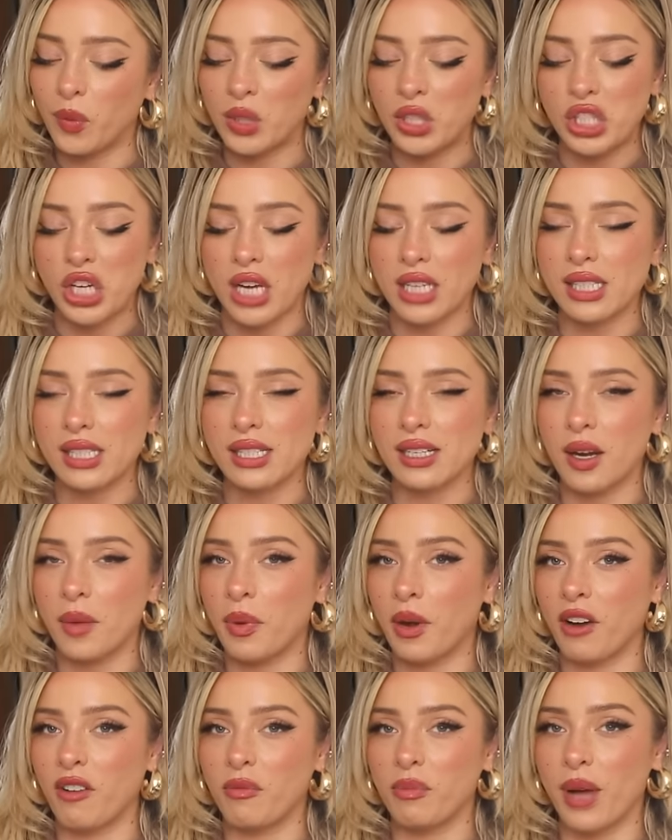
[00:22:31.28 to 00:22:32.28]
with just a
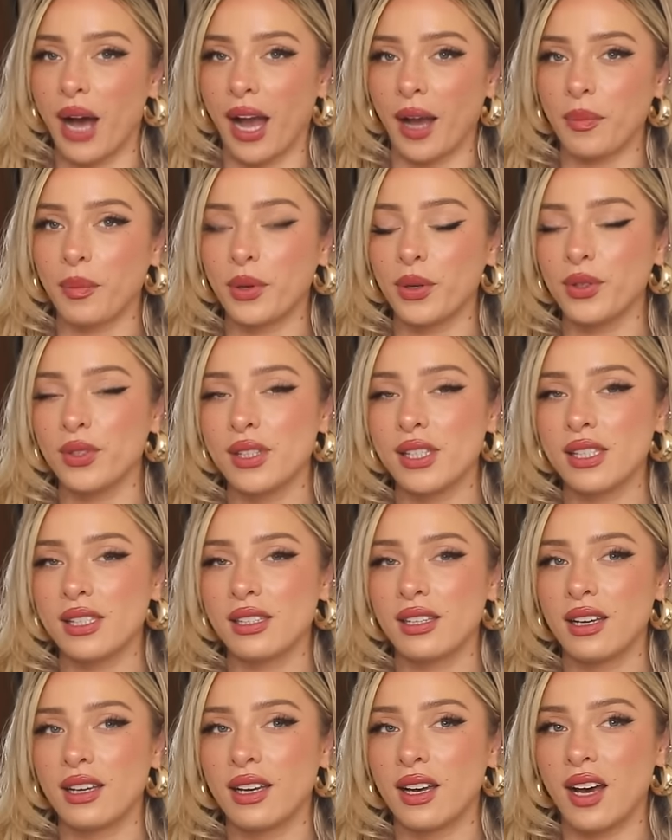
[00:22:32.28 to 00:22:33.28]
pair of black
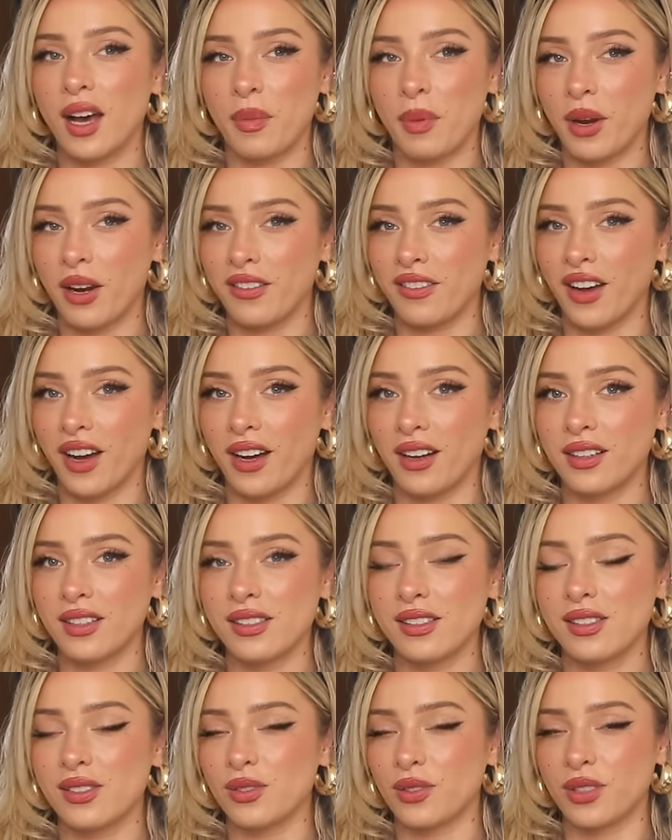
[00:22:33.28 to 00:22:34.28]
boots, a pair of
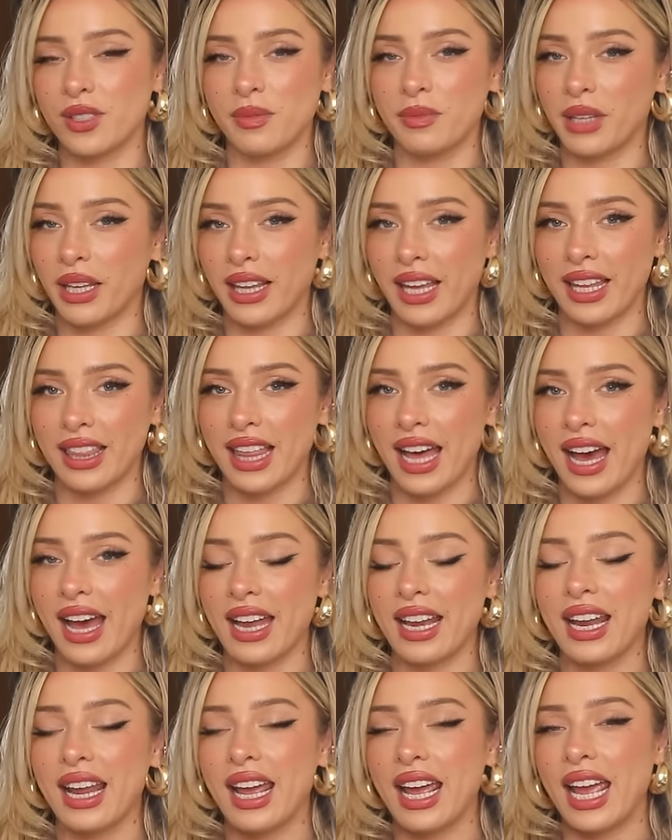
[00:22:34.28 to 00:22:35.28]
Uggs or something like
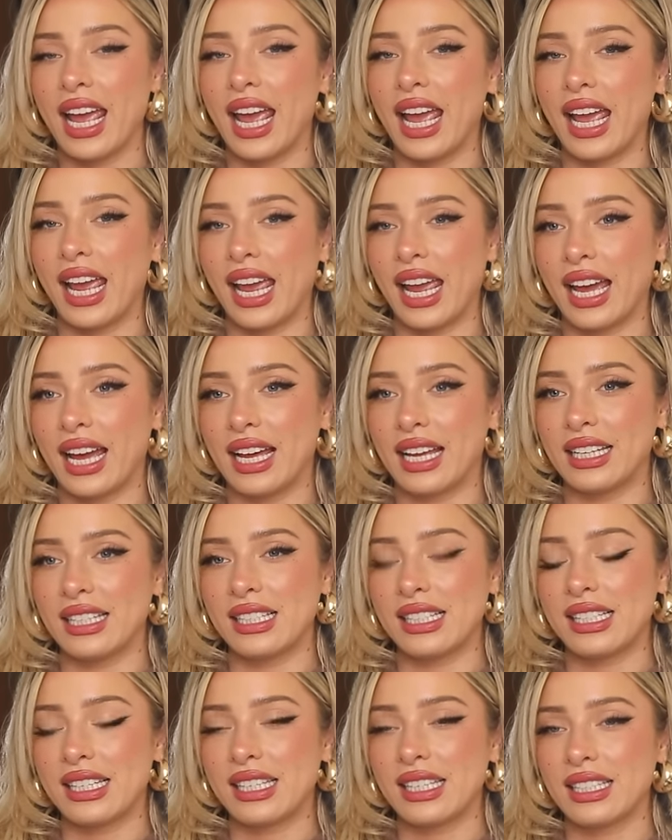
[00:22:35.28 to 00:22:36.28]
that,
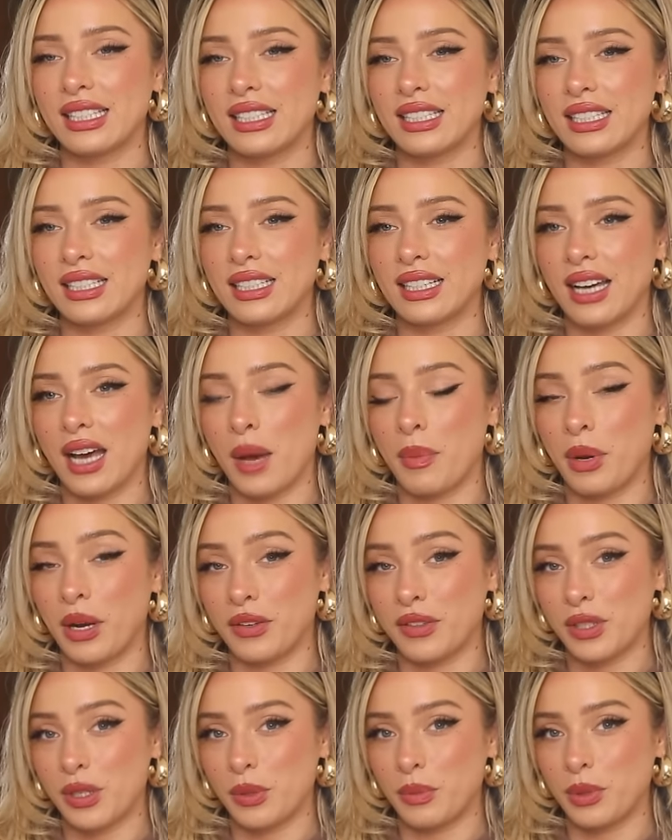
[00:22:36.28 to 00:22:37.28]
and a pair
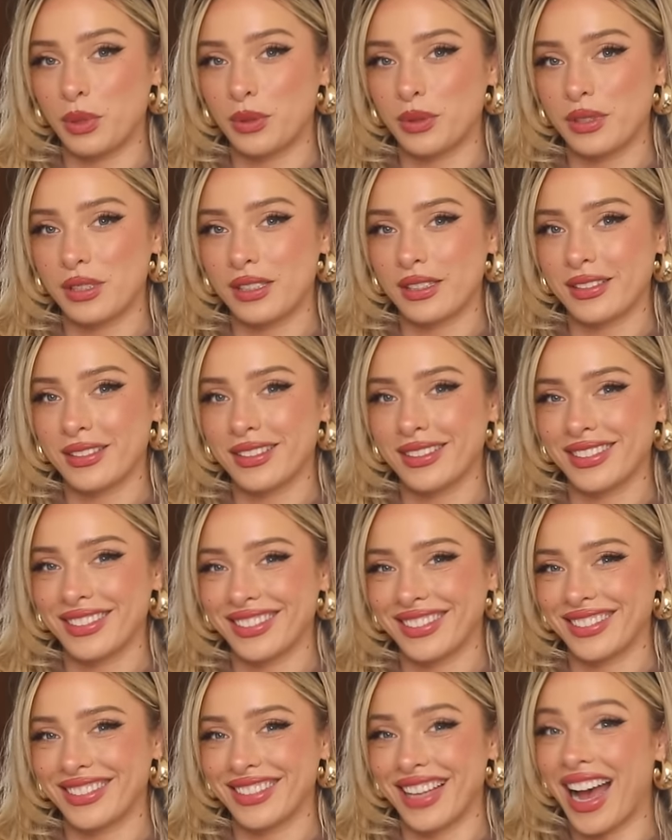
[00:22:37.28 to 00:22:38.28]
of snow boots,
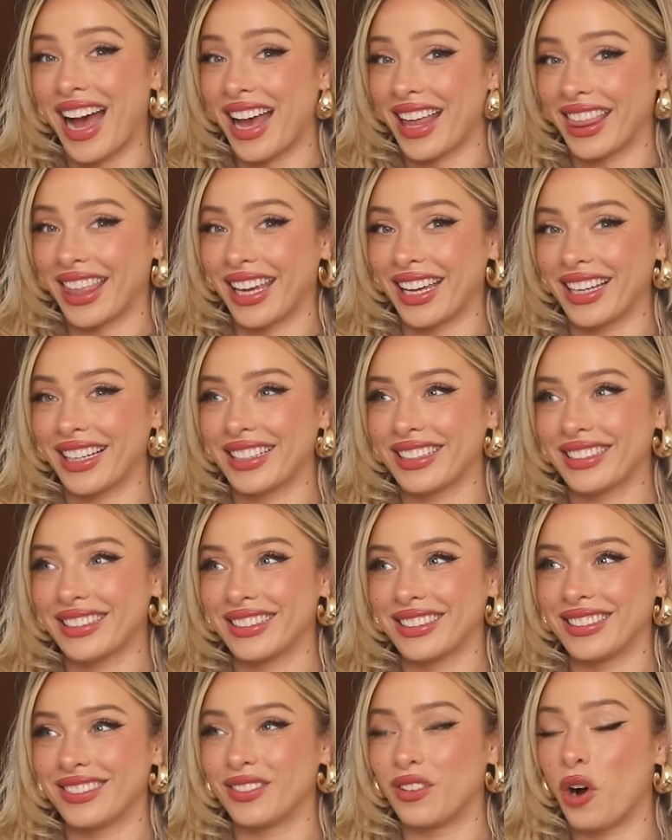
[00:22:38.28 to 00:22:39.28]
I think.
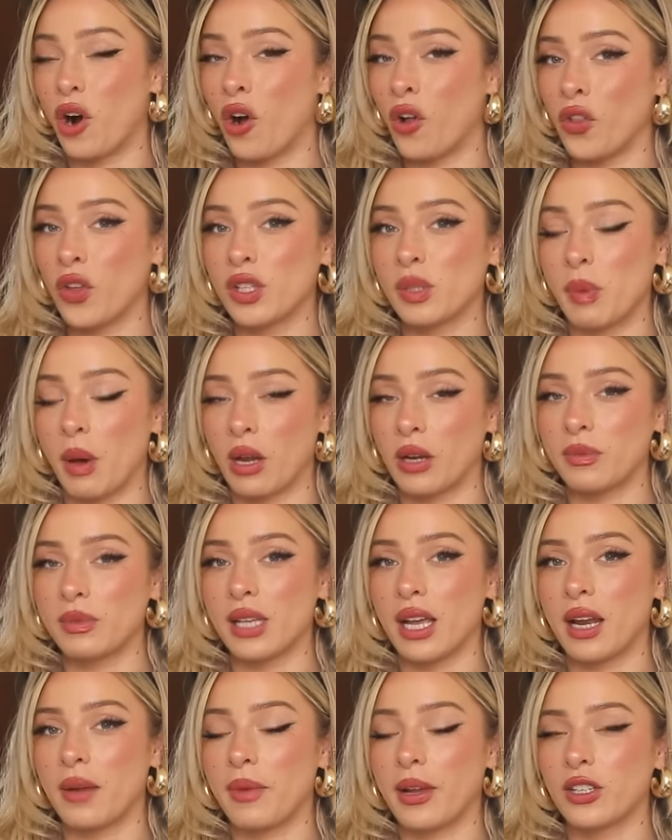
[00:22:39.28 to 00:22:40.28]
All those bottoms
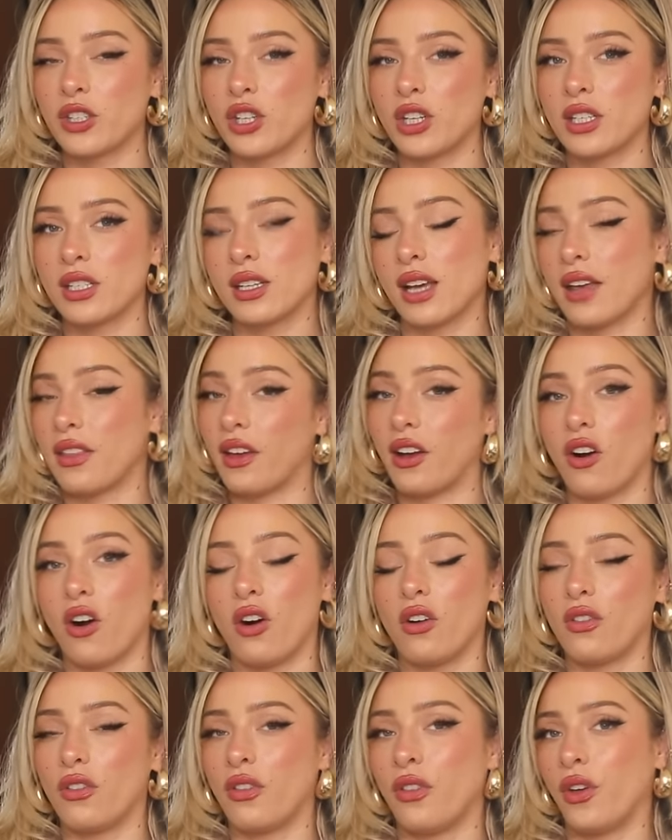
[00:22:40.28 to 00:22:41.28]
that I mentioned, I think
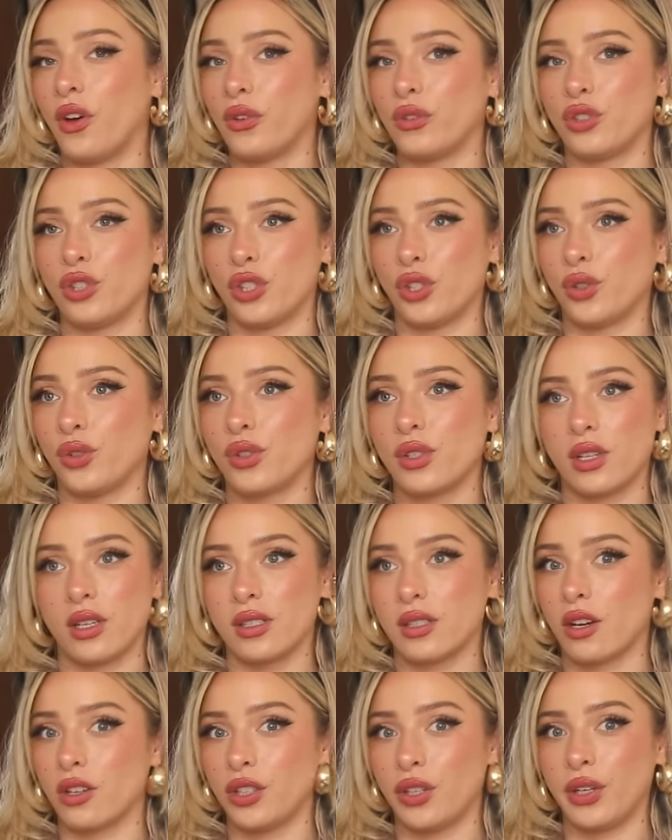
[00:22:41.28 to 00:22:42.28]
those shoes
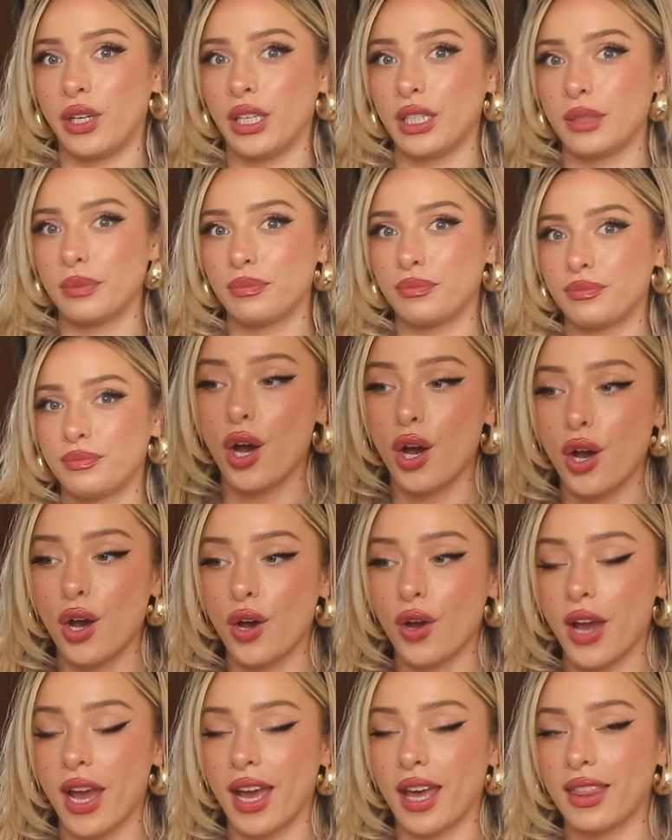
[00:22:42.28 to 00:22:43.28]
is all you need.
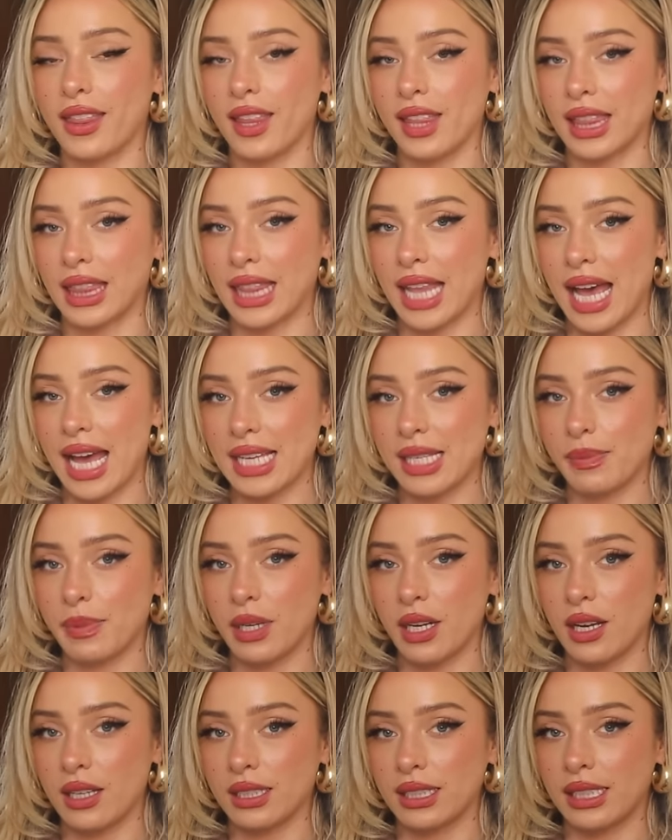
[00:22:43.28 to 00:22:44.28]
Okay, and then last
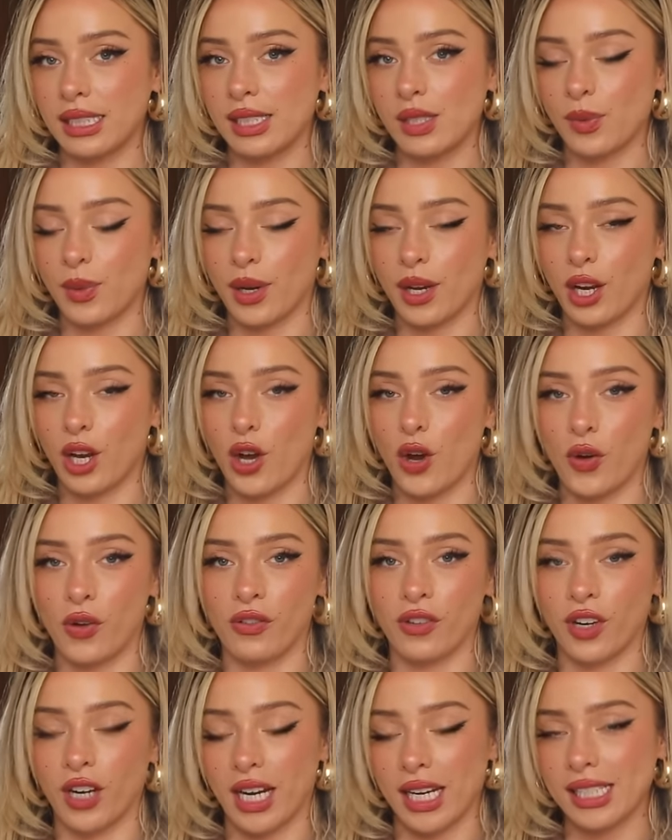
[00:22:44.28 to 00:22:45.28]
but not least, we're gonna go
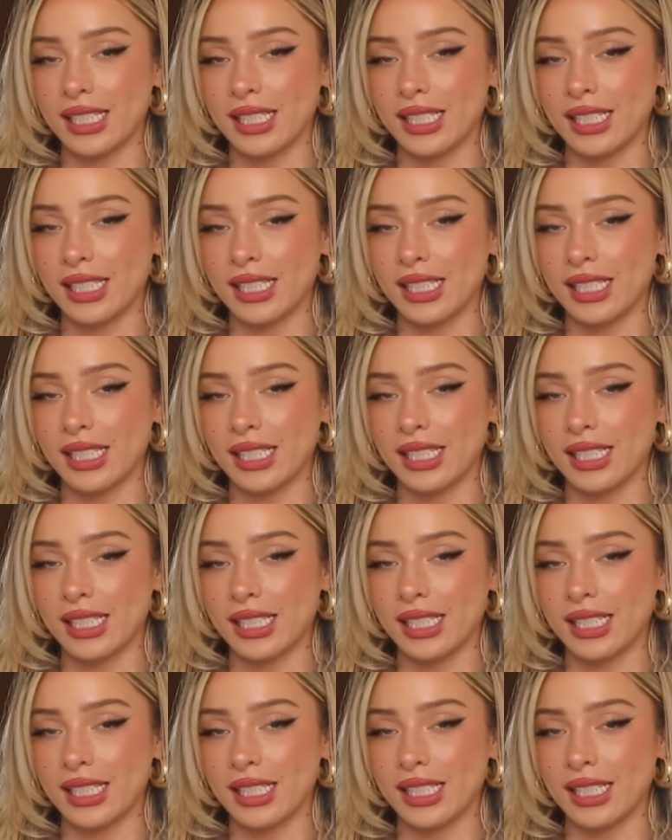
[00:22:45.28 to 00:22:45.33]
over